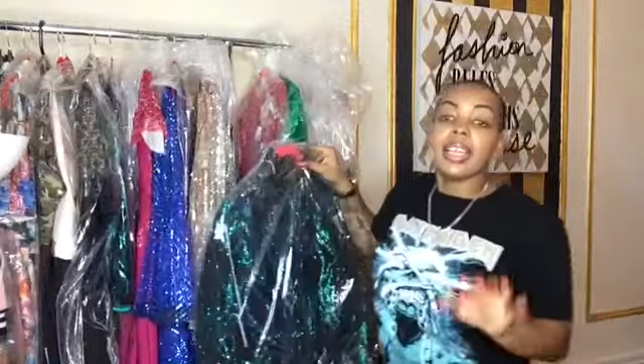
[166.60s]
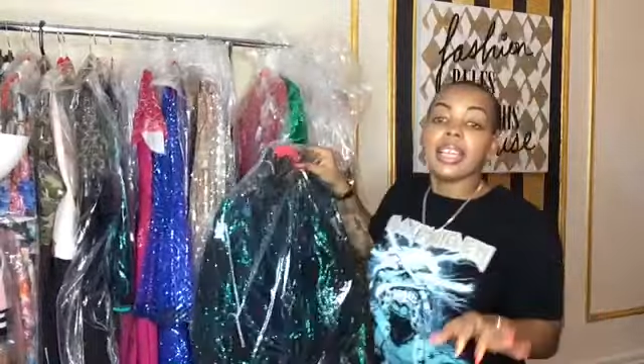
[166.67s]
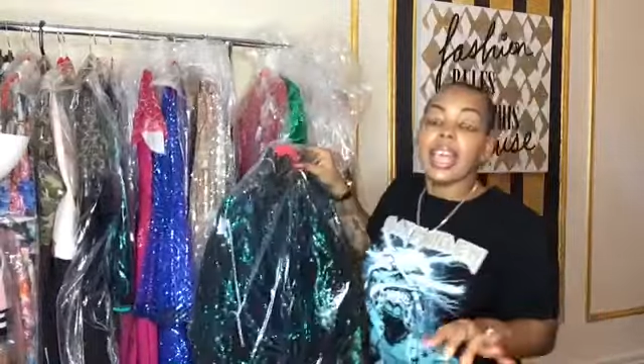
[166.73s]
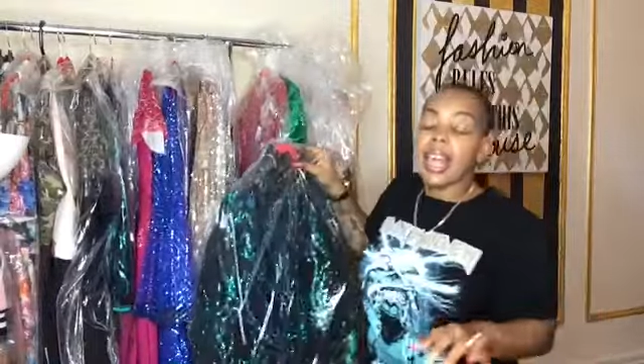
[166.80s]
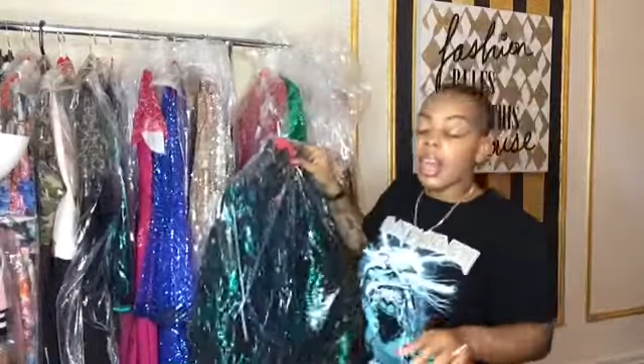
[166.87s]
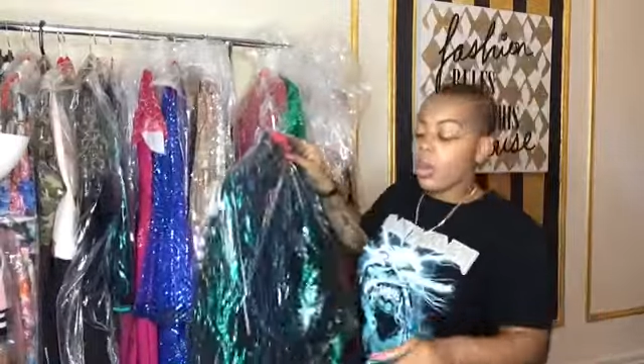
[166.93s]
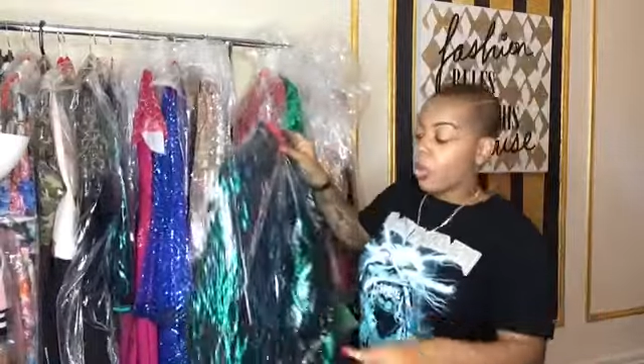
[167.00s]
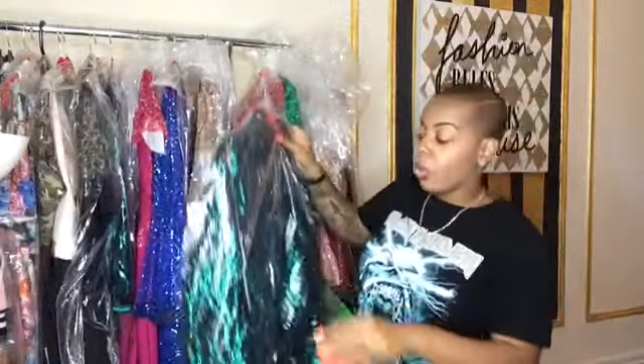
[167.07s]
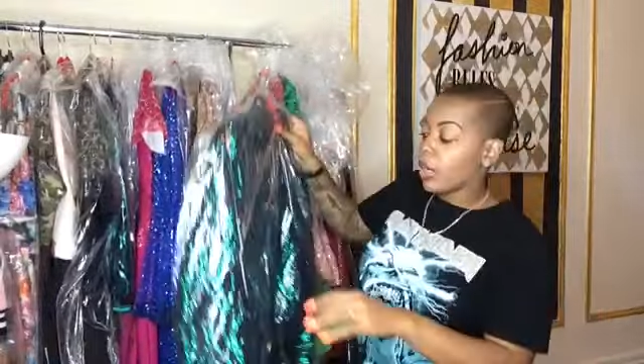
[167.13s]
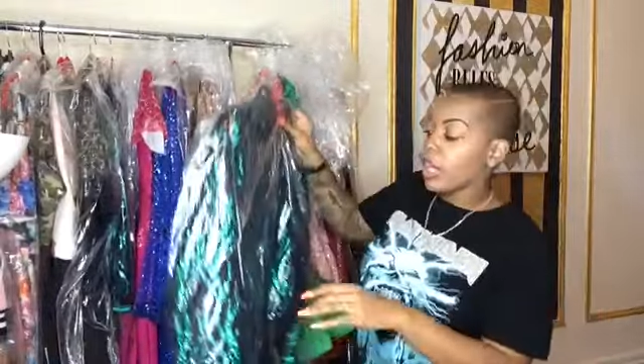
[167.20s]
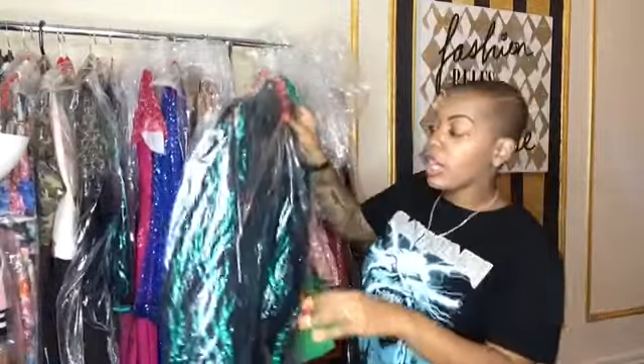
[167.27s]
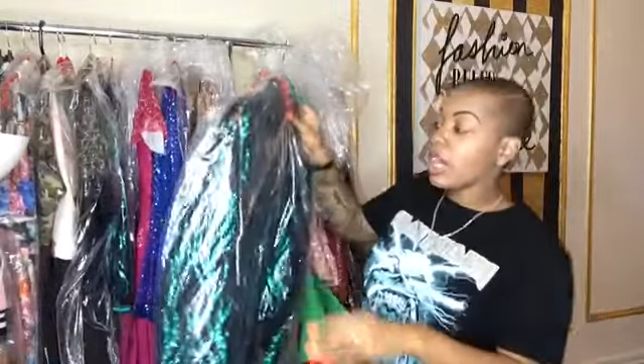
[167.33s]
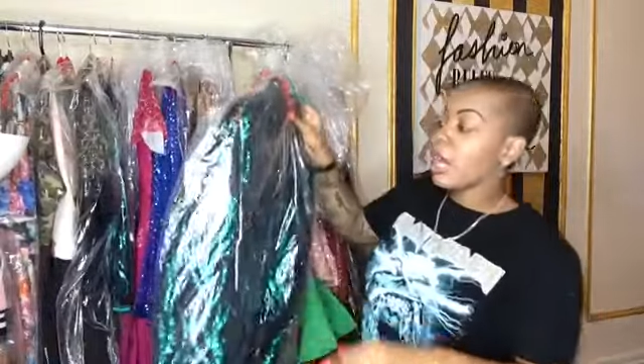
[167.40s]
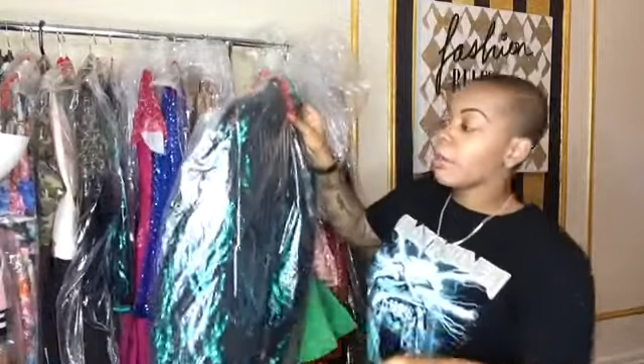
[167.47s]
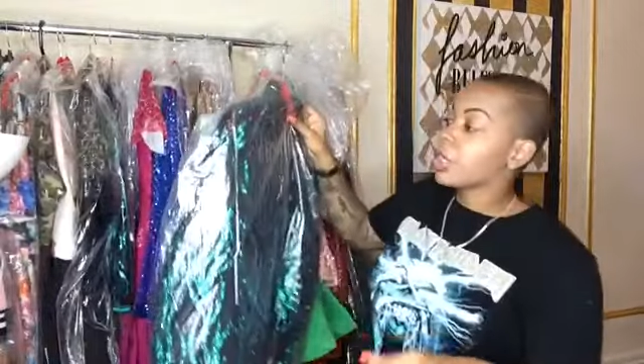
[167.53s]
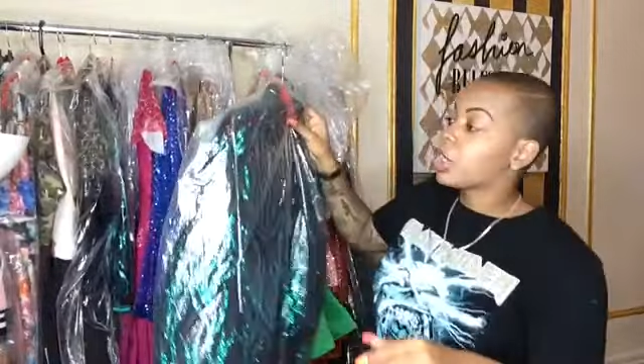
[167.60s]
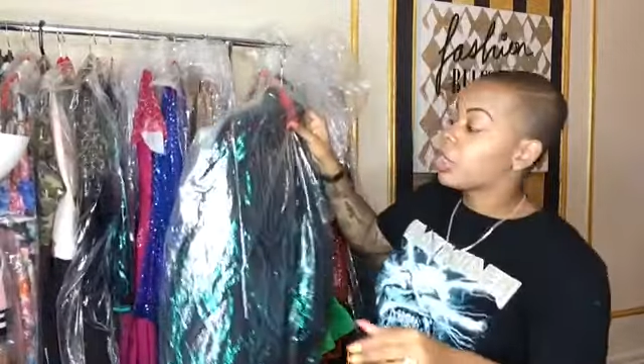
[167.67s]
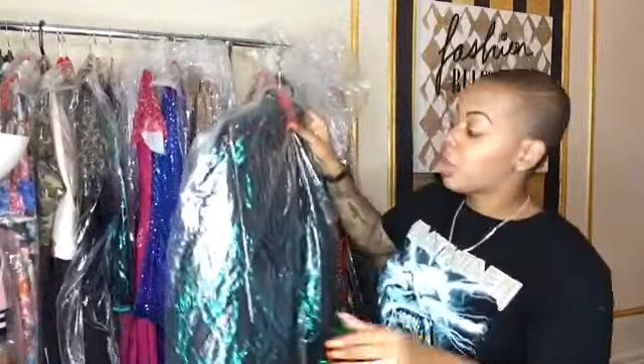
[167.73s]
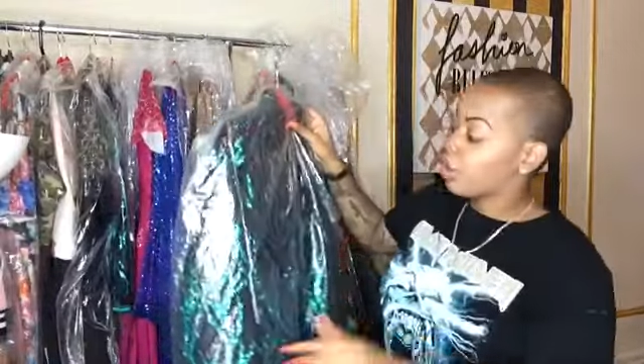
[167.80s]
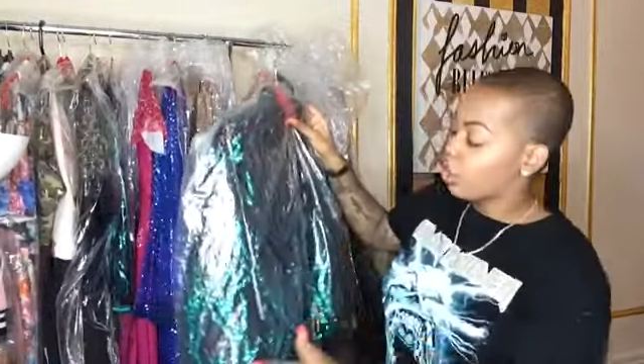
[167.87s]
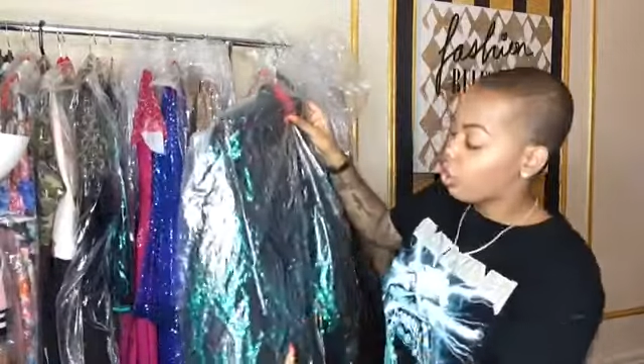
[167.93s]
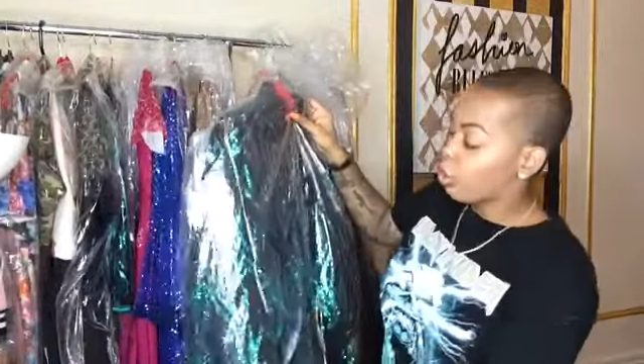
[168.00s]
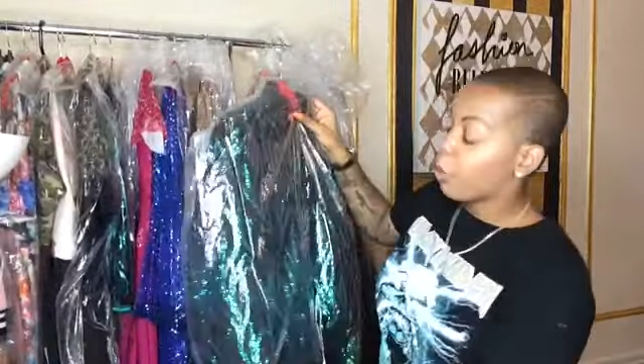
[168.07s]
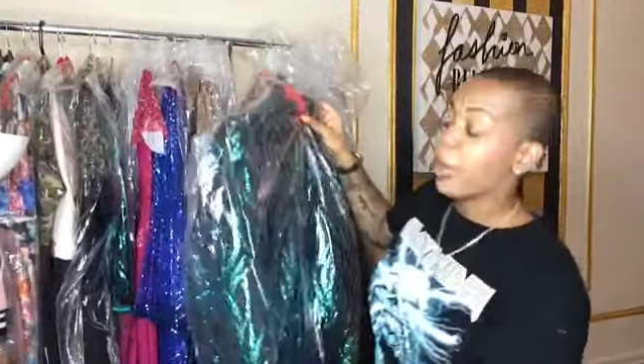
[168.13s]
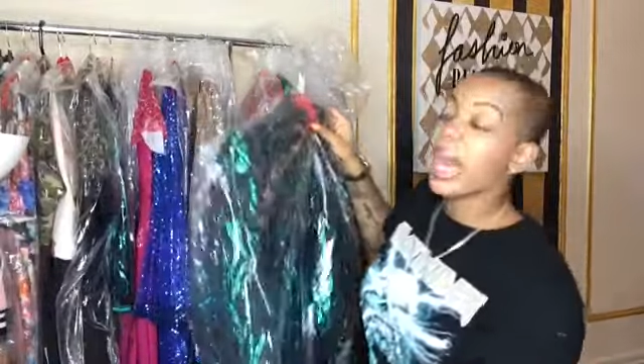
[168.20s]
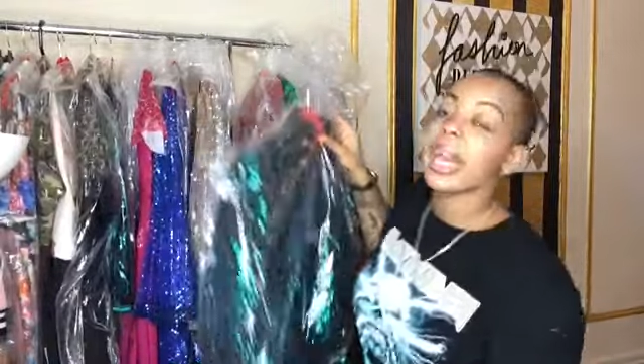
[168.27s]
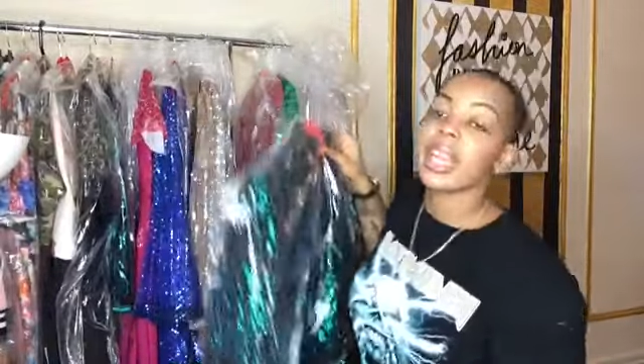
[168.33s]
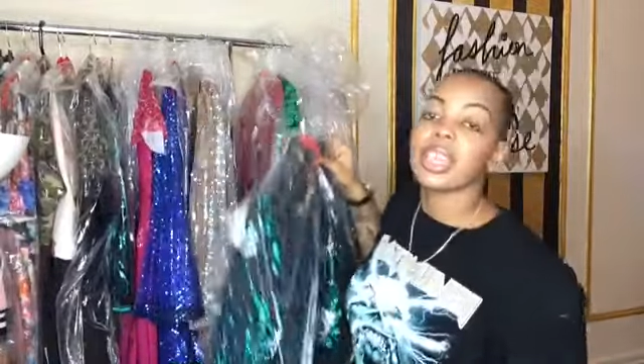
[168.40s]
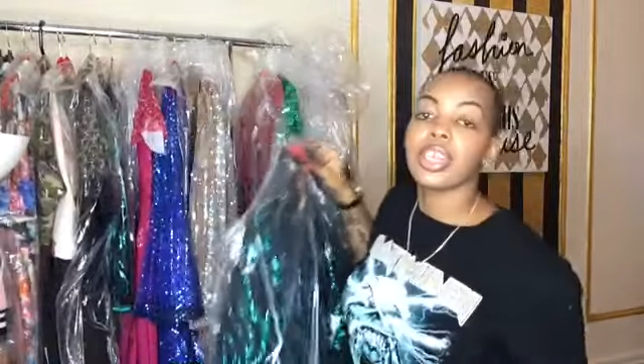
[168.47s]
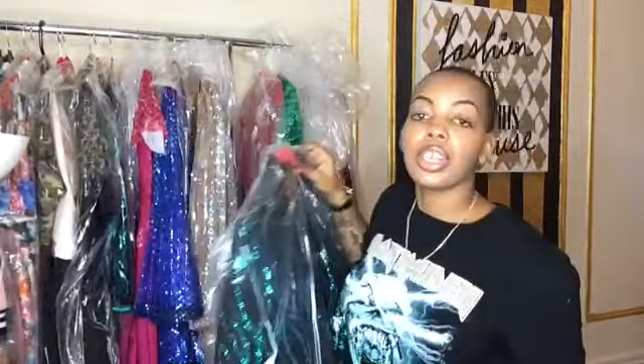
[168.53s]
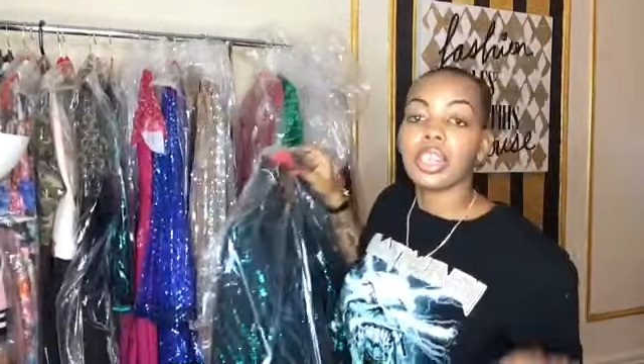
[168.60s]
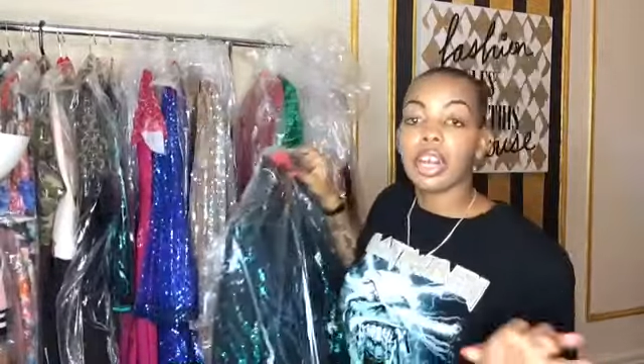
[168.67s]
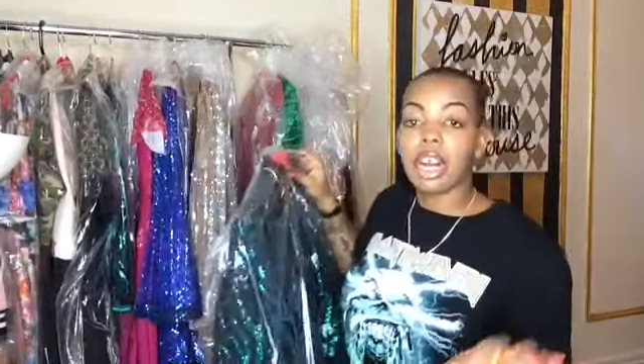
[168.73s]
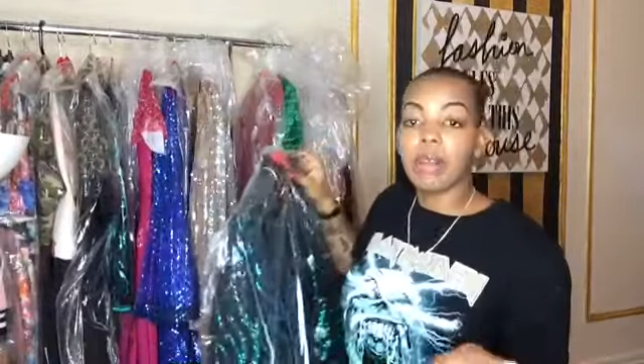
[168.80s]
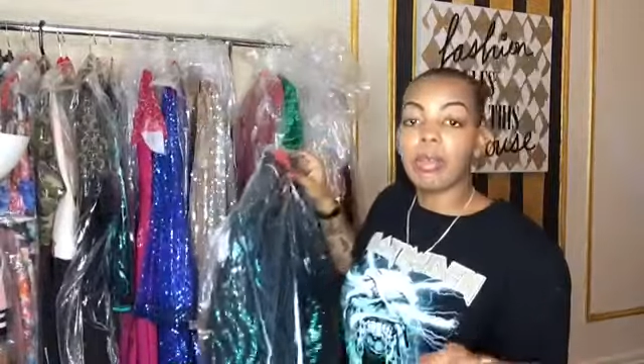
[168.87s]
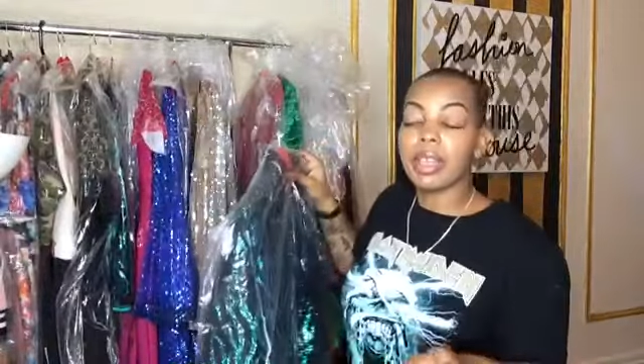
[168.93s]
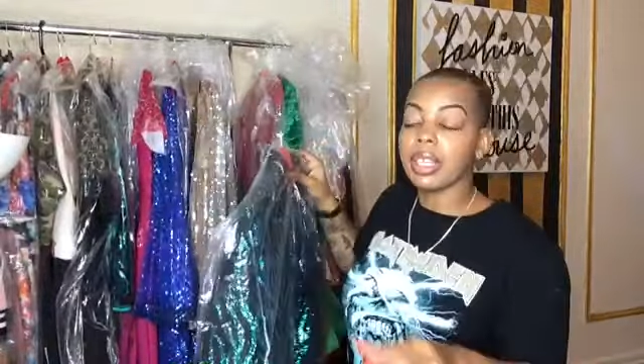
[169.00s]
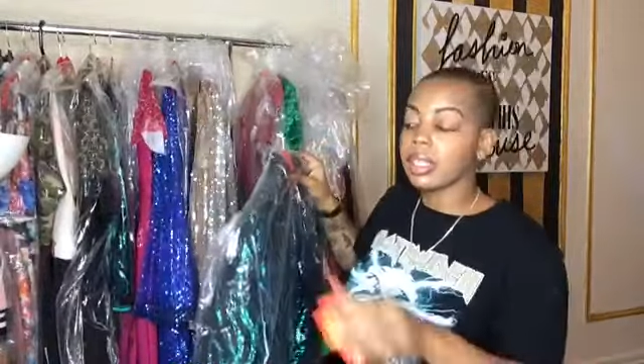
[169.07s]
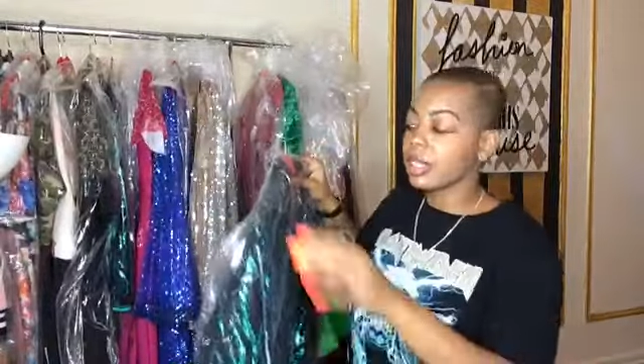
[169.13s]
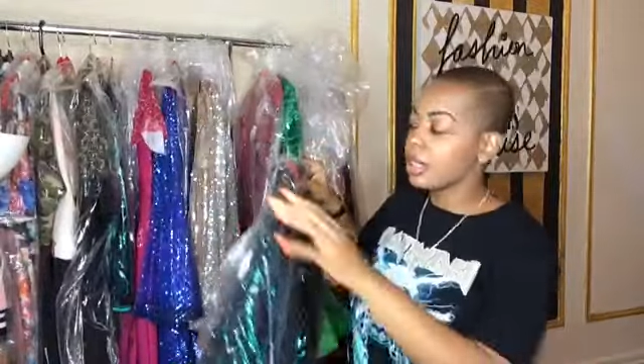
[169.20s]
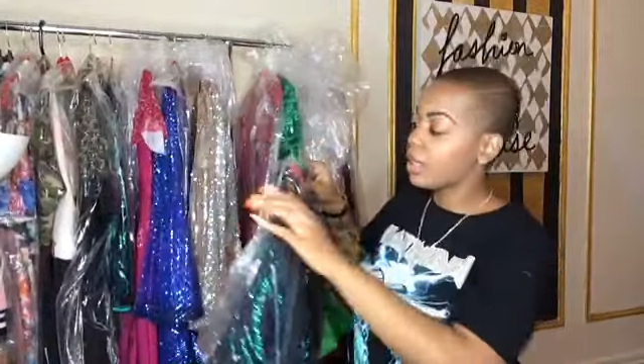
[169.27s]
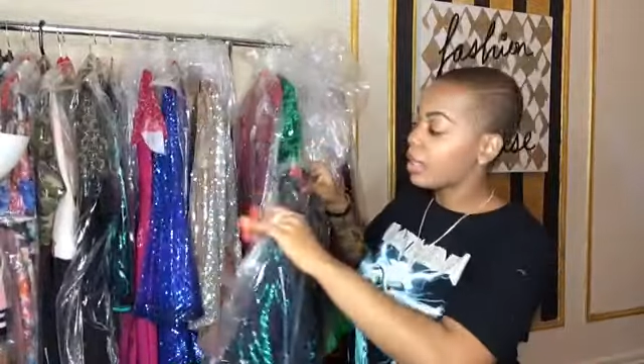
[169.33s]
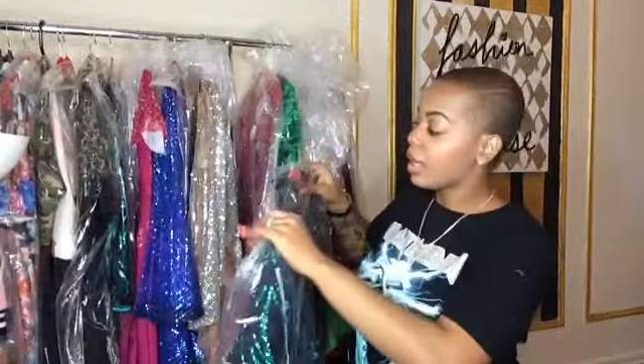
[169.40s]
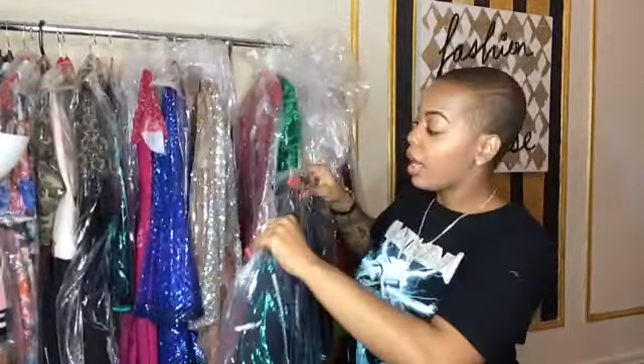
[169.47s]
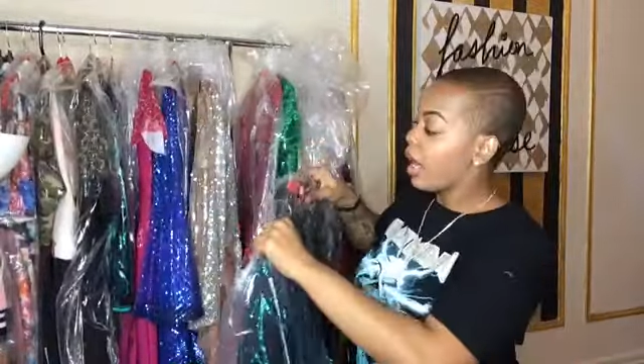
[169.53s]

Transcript: Now, when it comes to packing your garments,